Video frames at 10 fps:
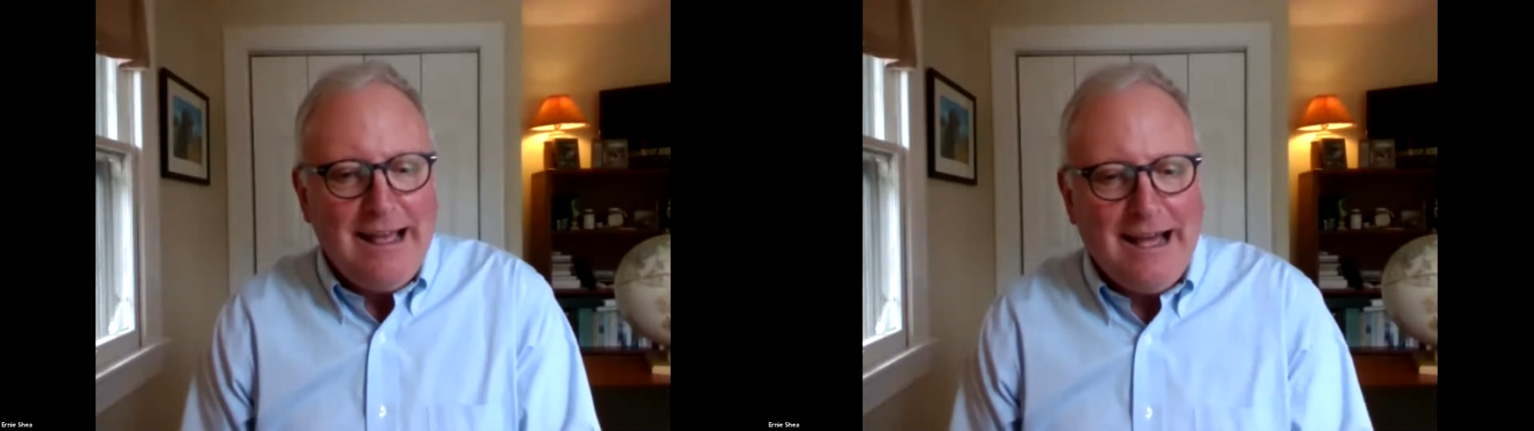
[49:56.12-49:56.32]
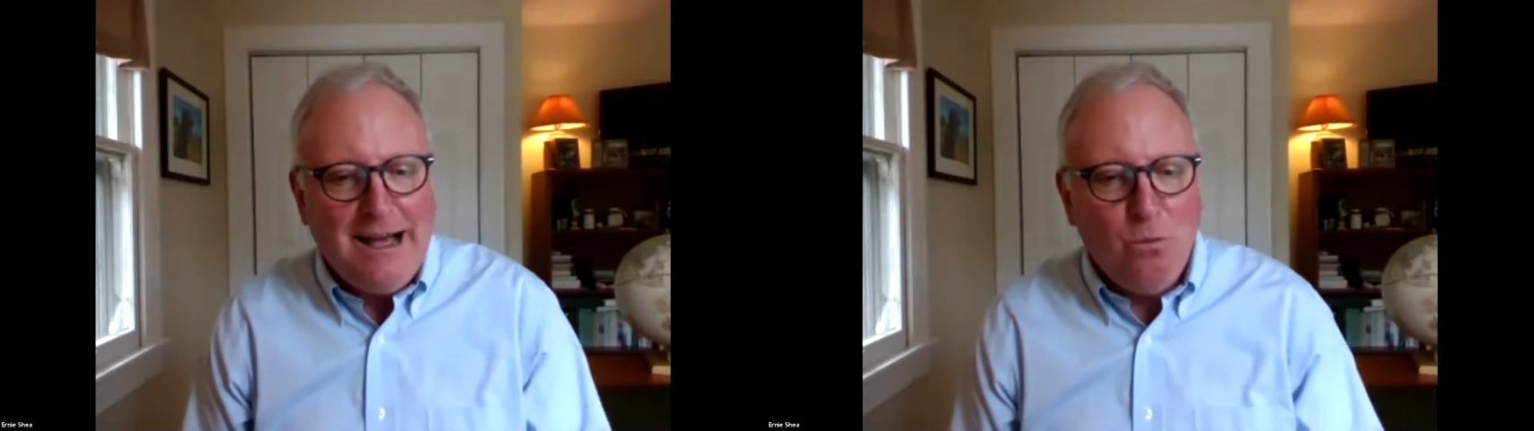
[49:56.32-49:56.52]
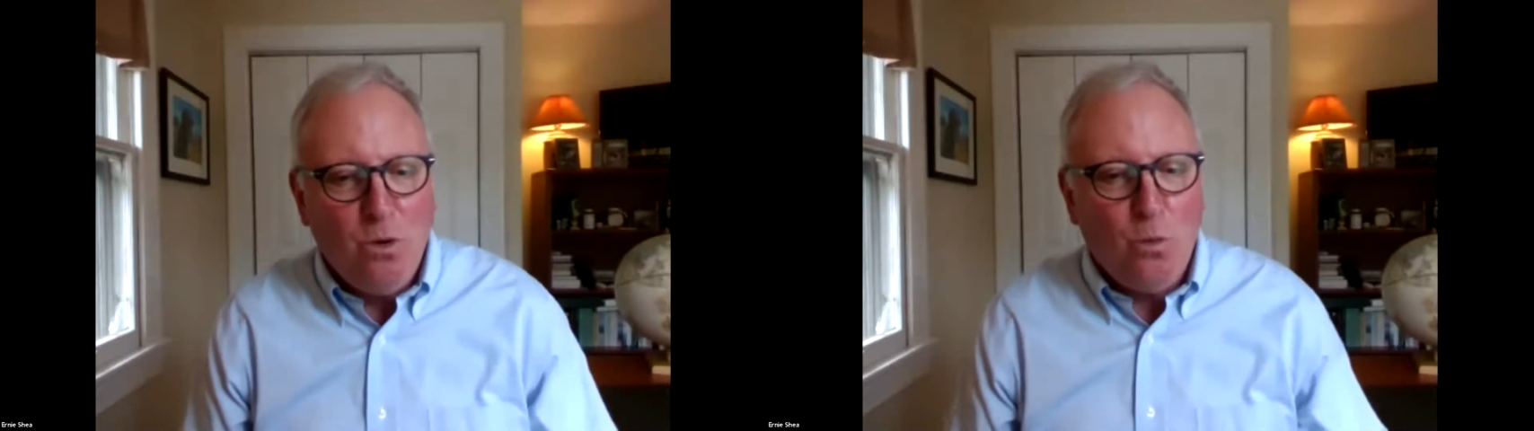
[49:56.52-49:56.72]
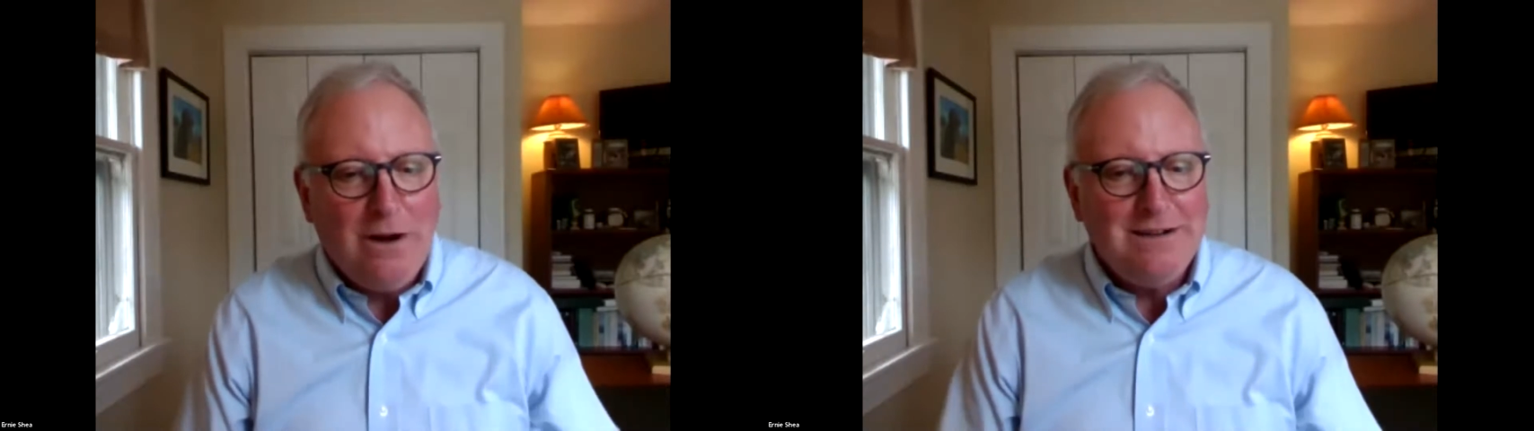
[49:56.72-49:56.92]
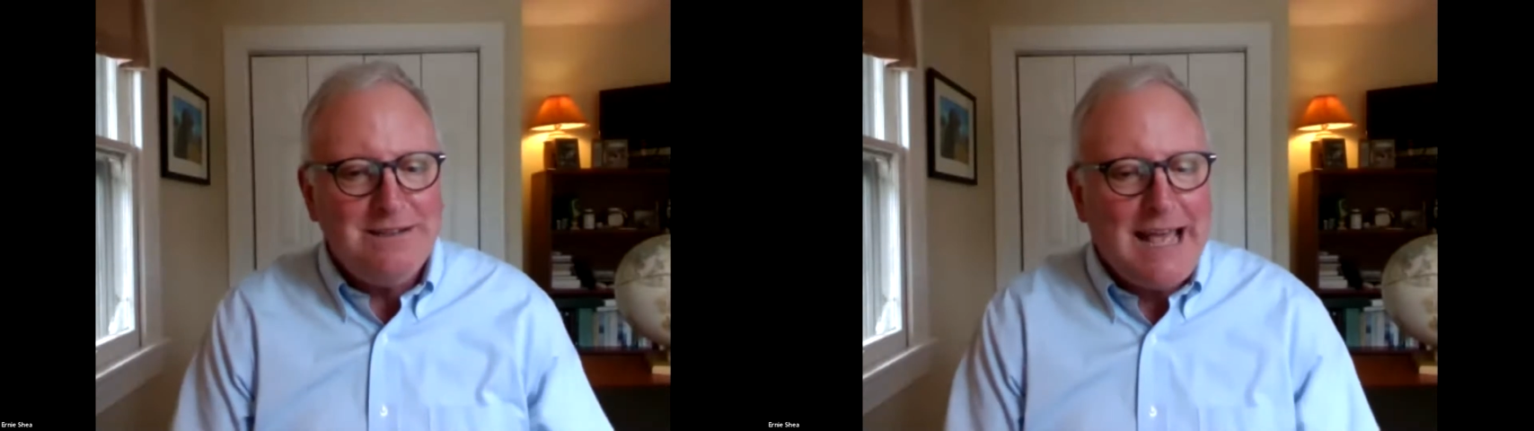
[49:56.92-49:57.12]

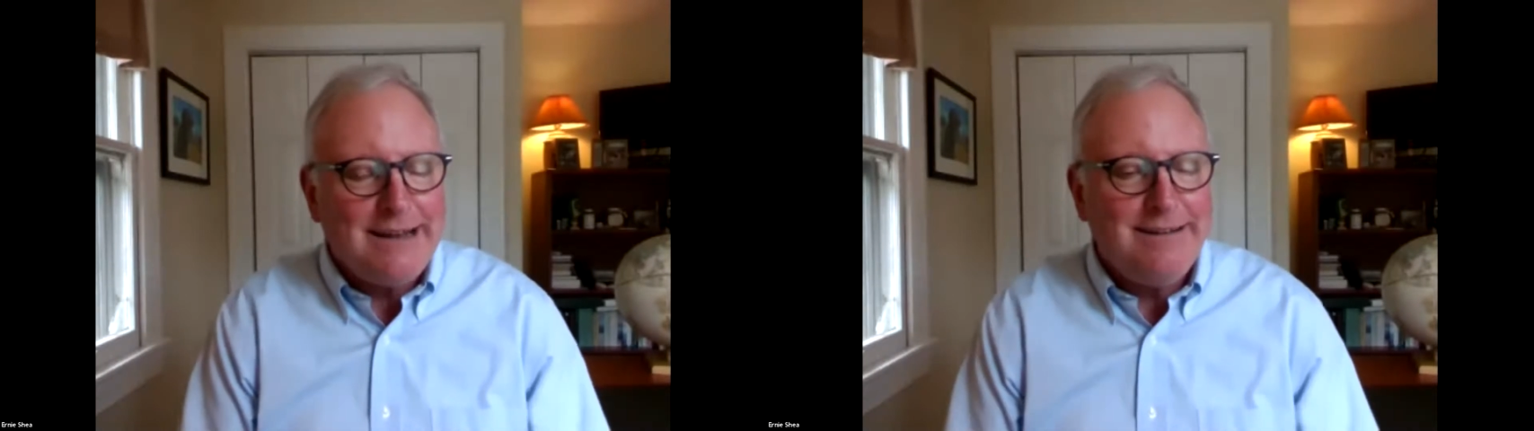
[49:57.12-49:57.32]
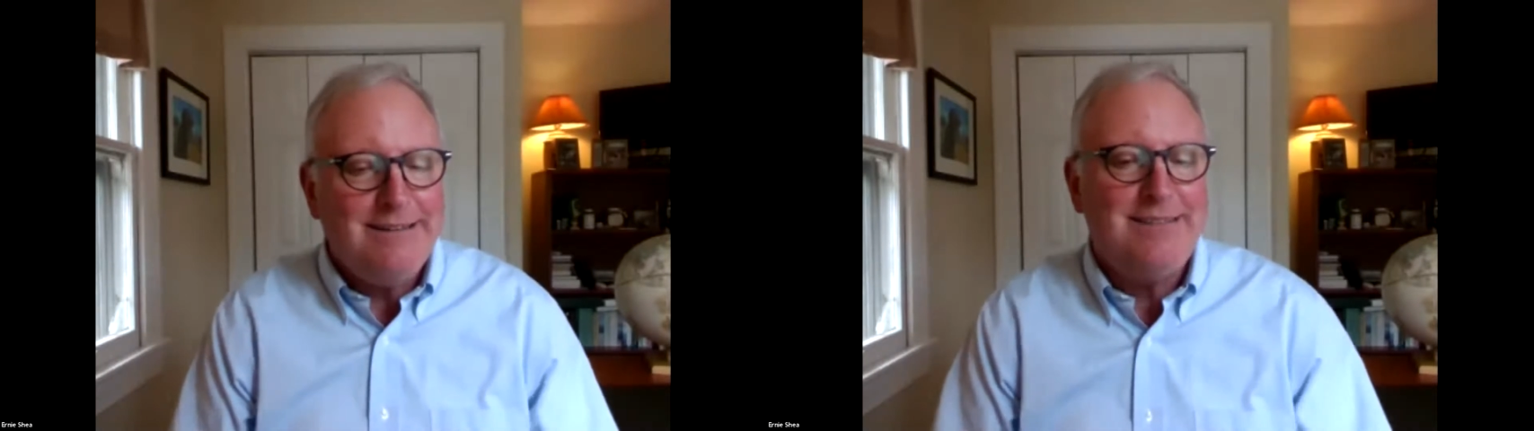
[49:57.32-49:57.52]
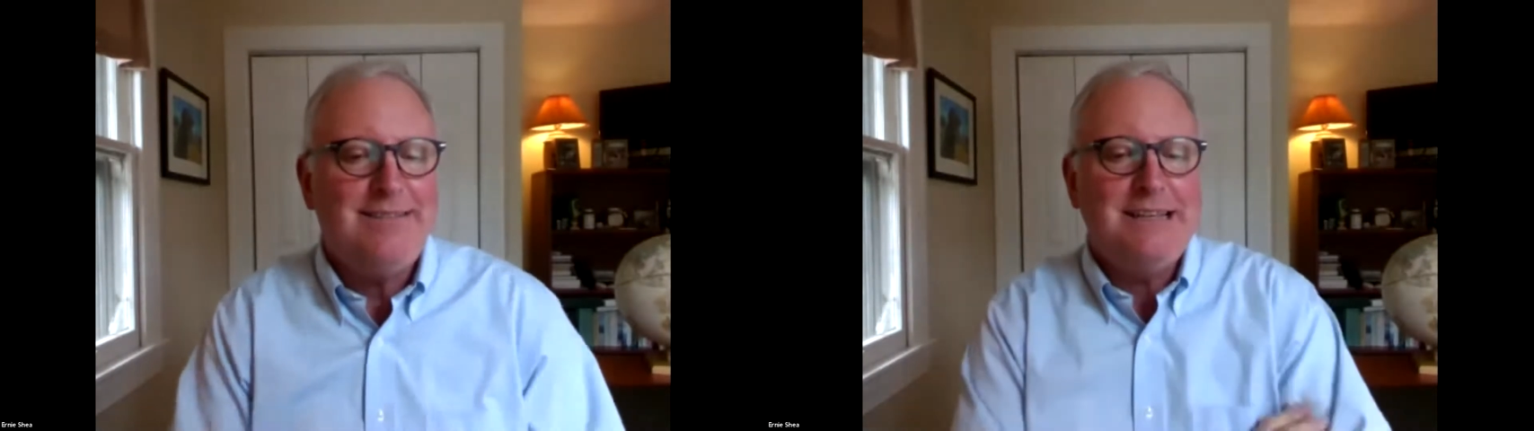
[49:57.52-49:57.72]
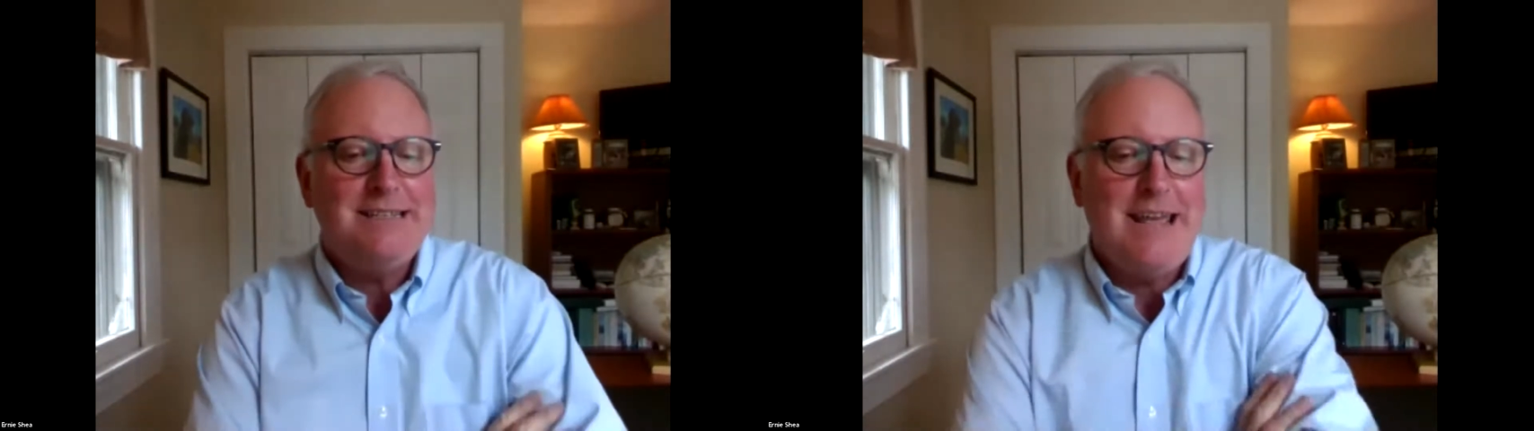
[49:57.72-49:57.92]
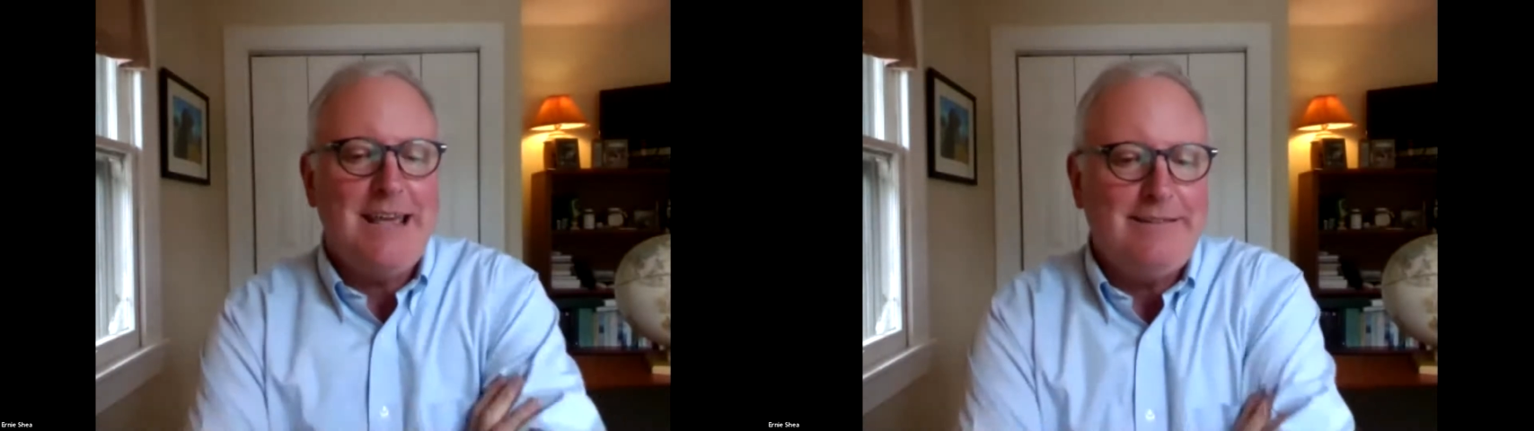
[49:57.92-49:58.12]
Where is that these
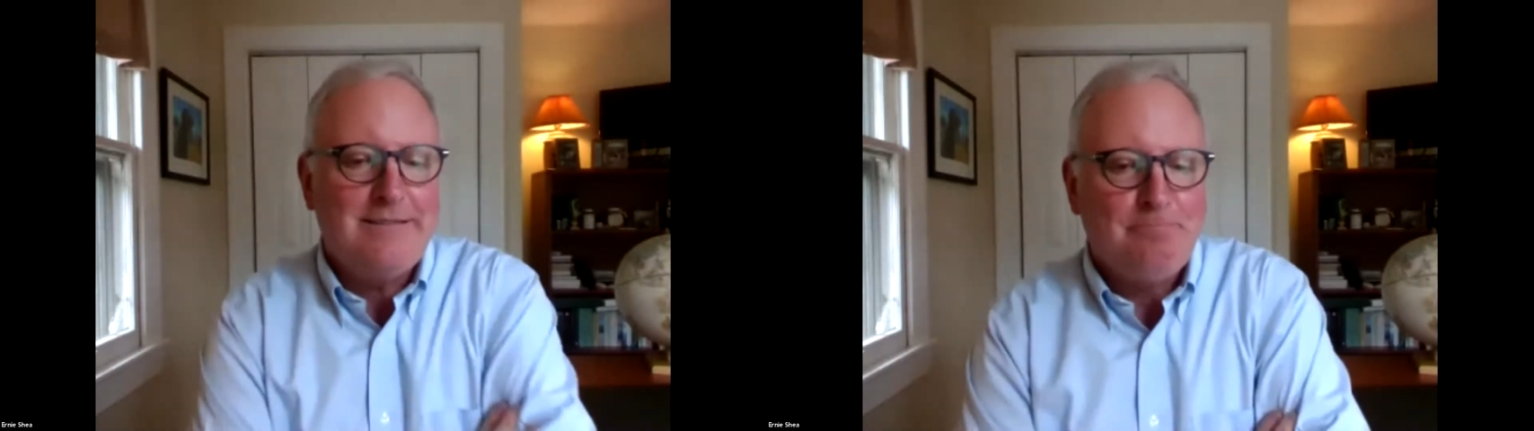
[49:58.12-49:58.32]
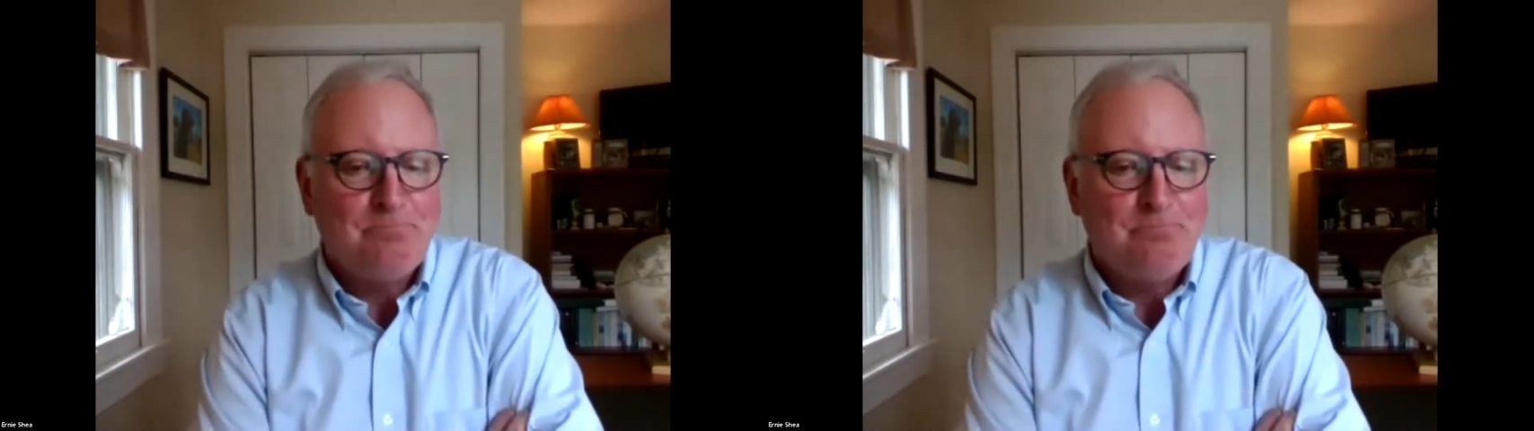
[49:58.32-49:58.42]
days?